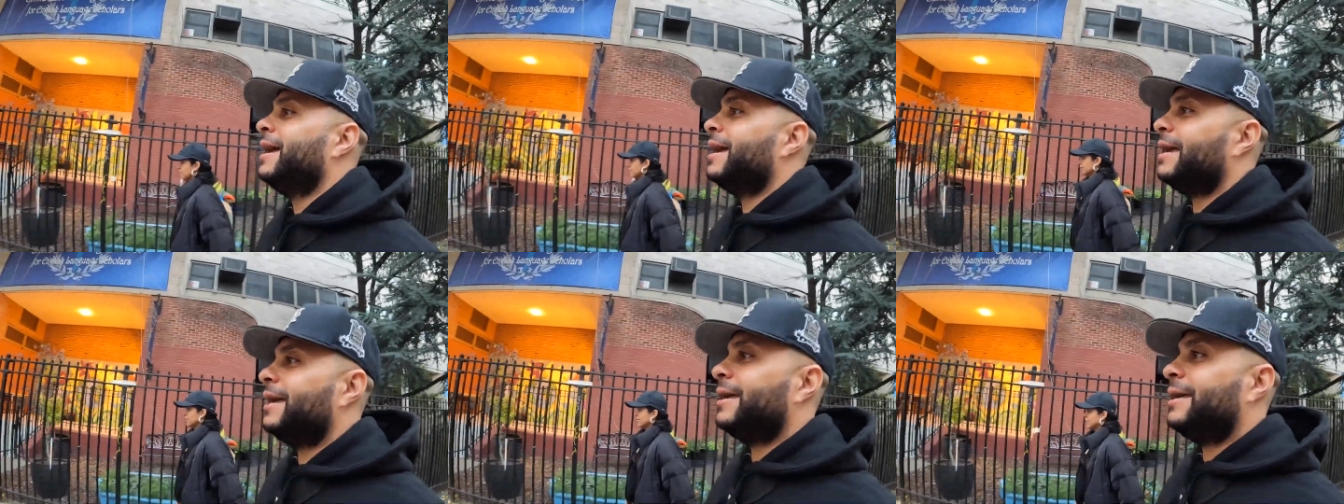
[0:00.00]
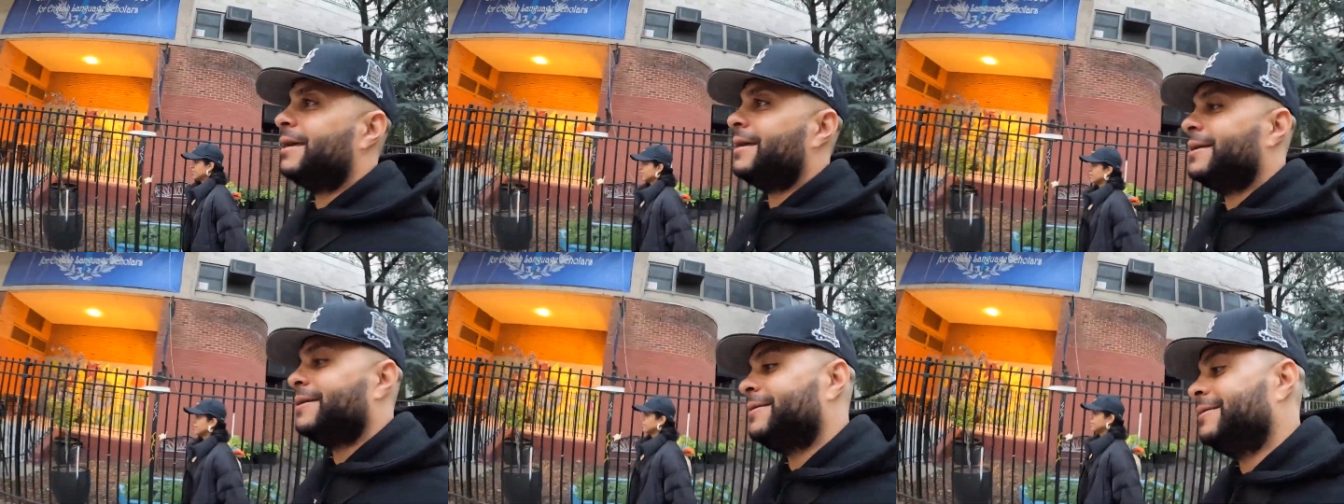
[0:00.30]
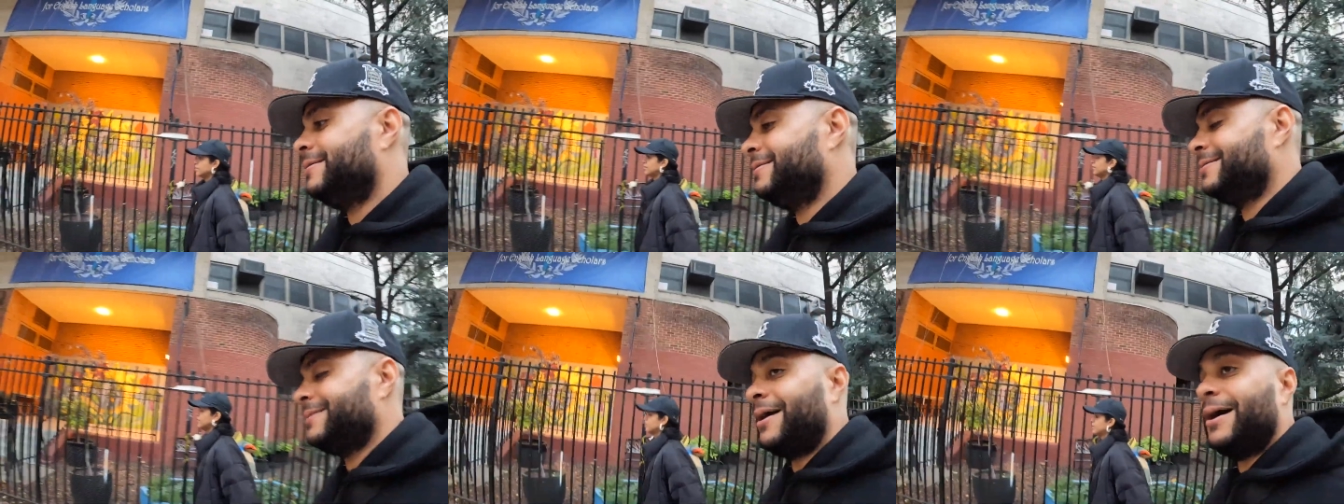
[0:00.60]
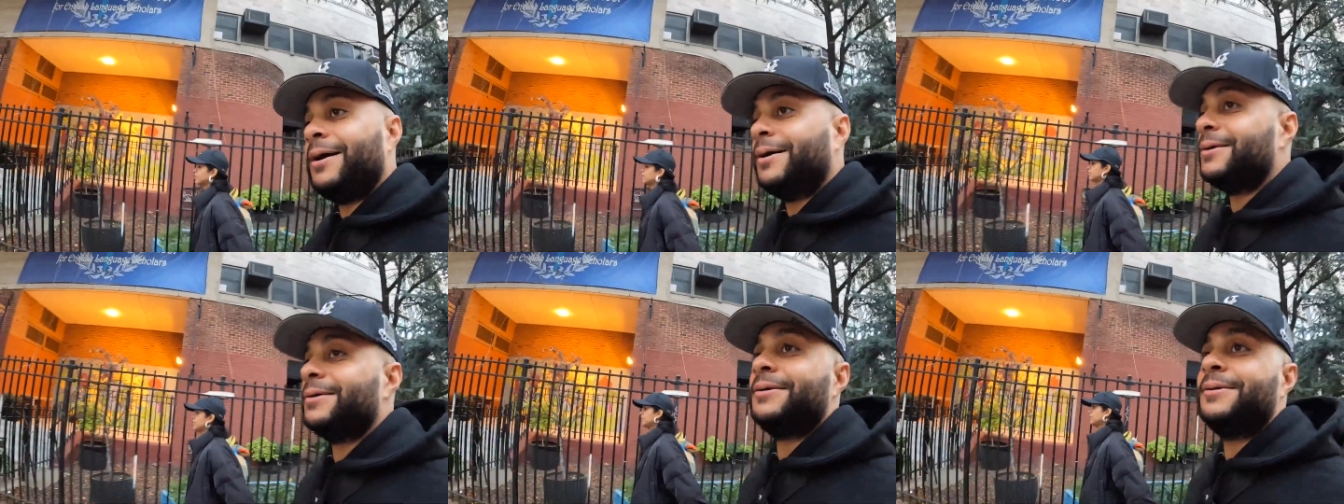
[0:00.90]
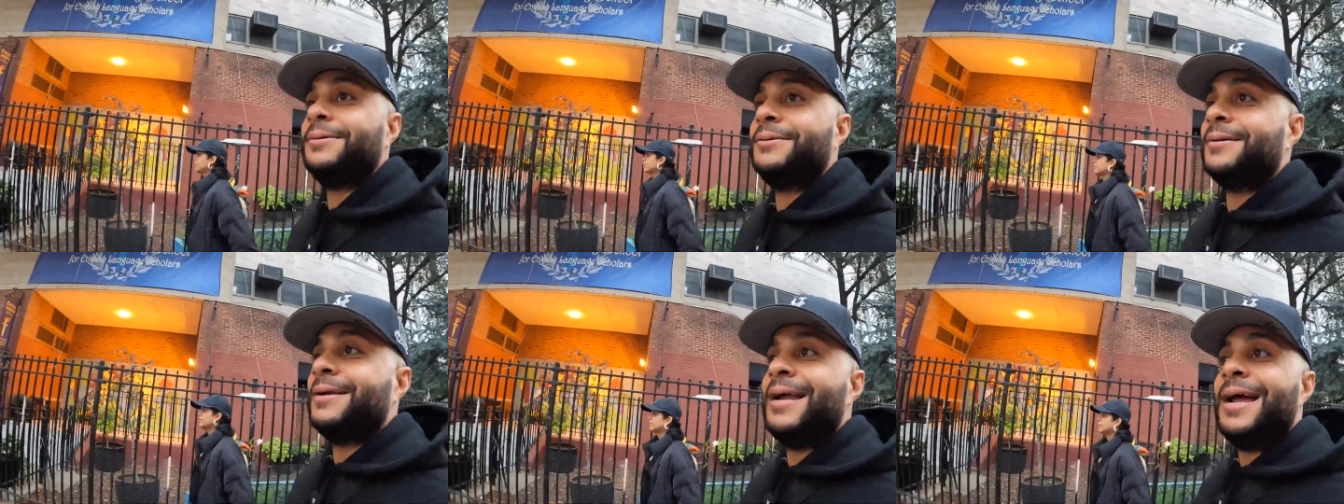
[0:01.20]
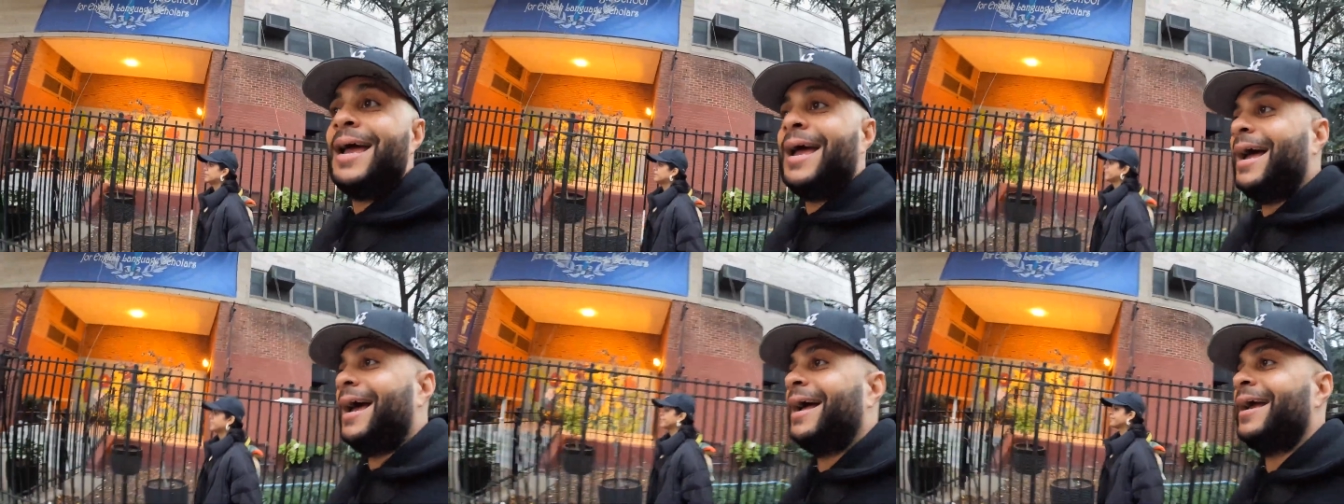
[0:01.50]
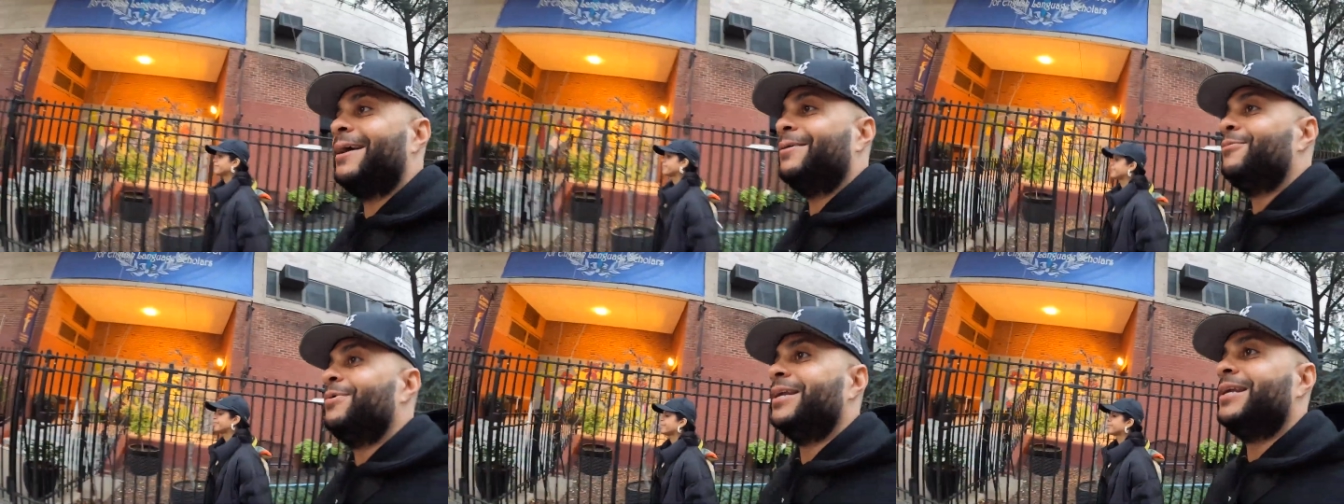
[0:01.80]
and I don't know.
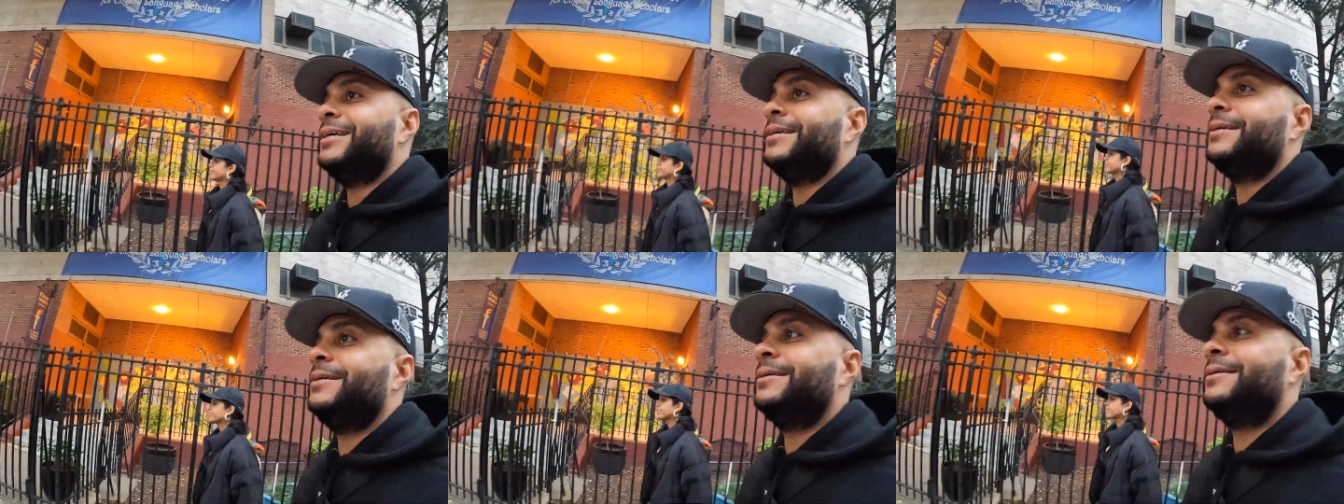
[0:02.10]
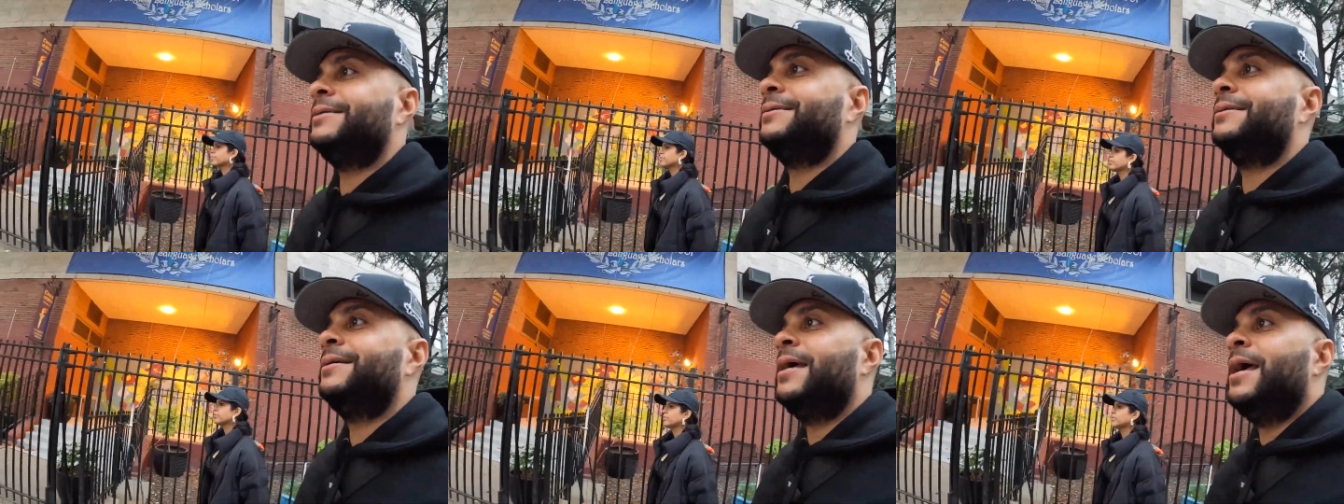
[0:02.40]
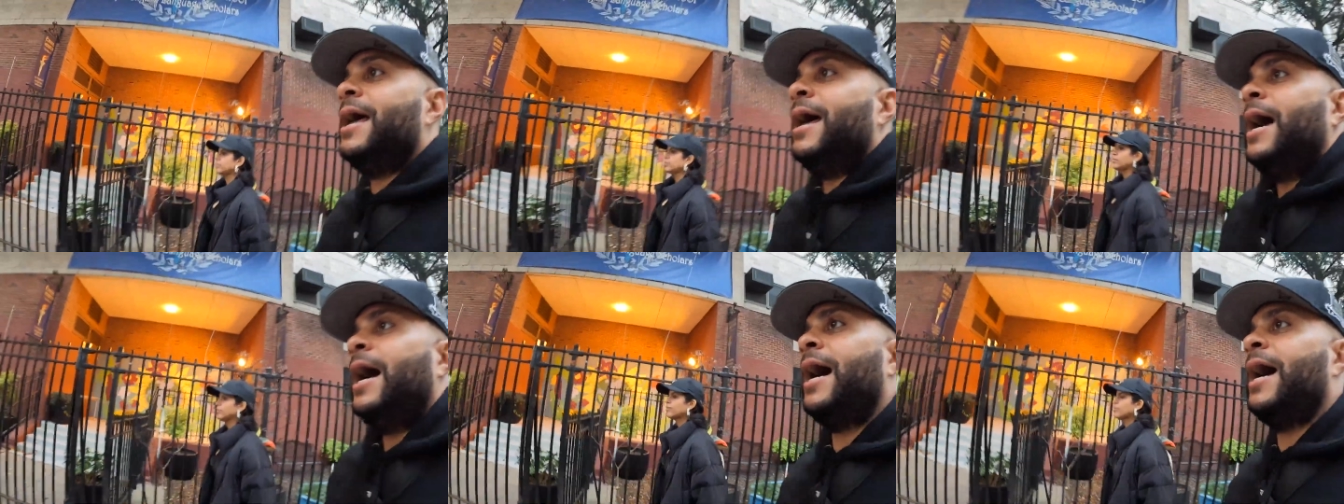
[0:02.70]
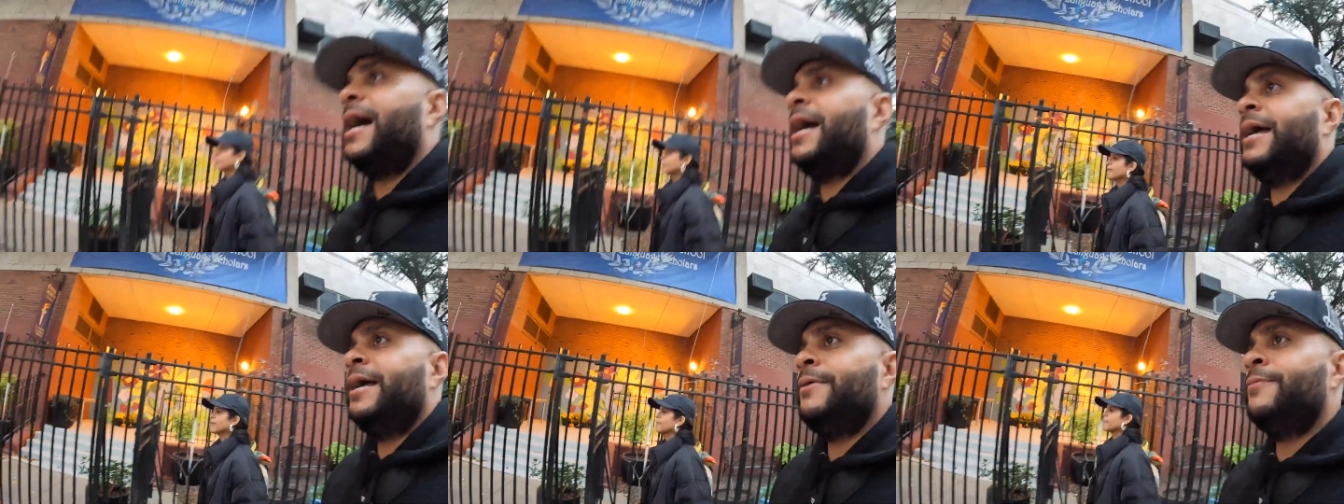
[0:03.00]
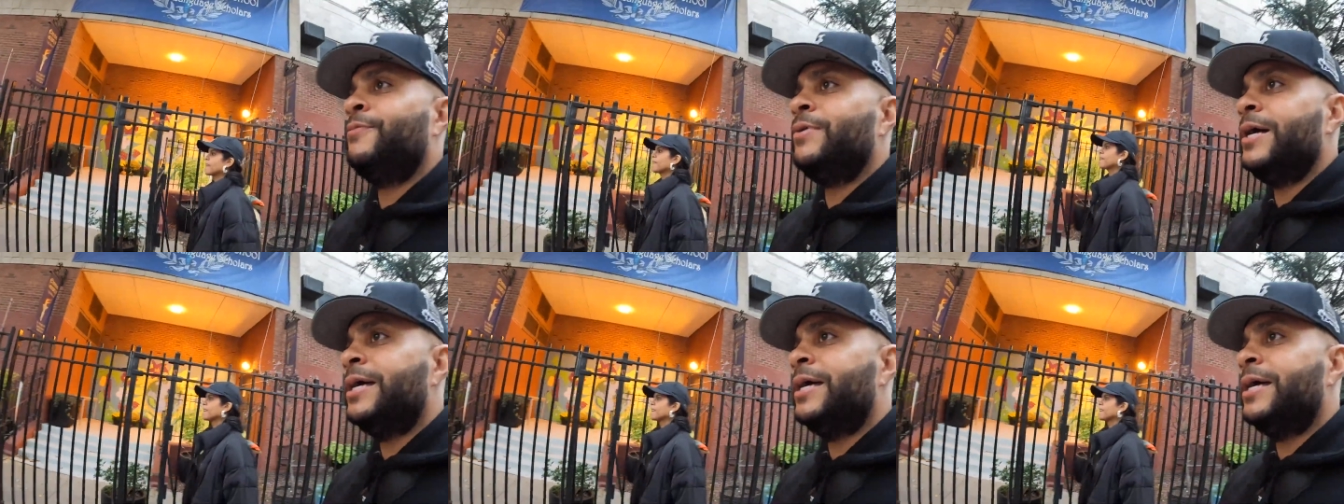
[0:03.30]
I ain't with it. I ain't